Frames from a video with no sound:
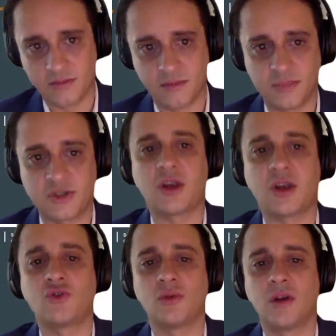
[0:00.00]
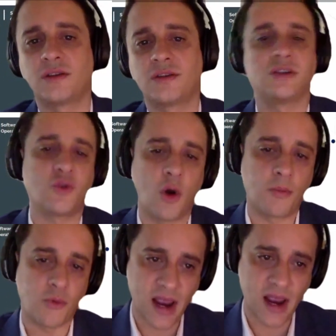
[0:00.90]
social license to
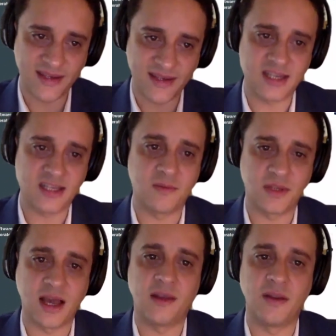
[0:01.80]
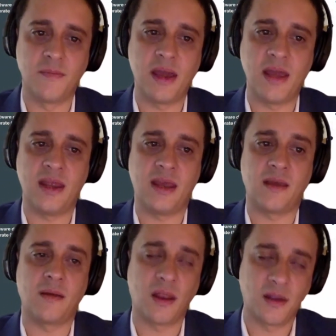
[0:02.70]
operate in the systems that underpin
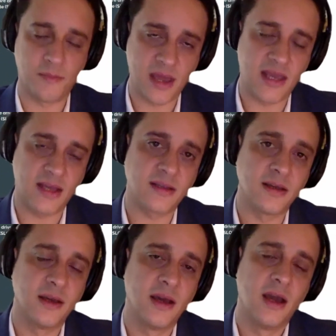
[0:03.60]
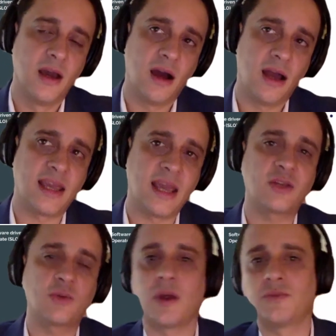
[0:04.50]
it? I
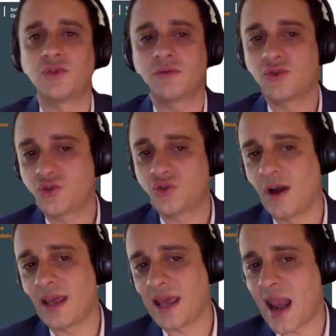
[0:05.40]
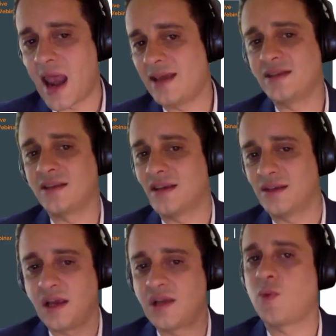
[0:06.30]
guess what I'm trying to get at
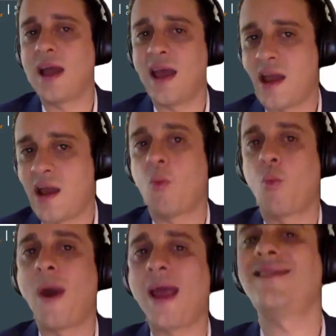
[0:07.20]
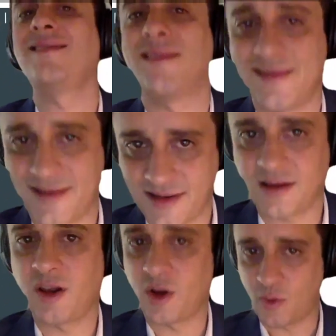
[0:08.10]
is where and when does
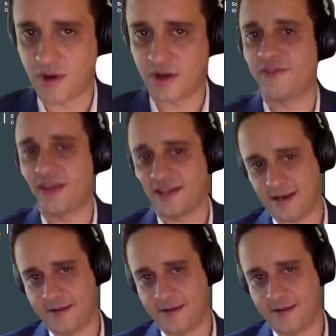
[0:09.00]
Clockworx fit in?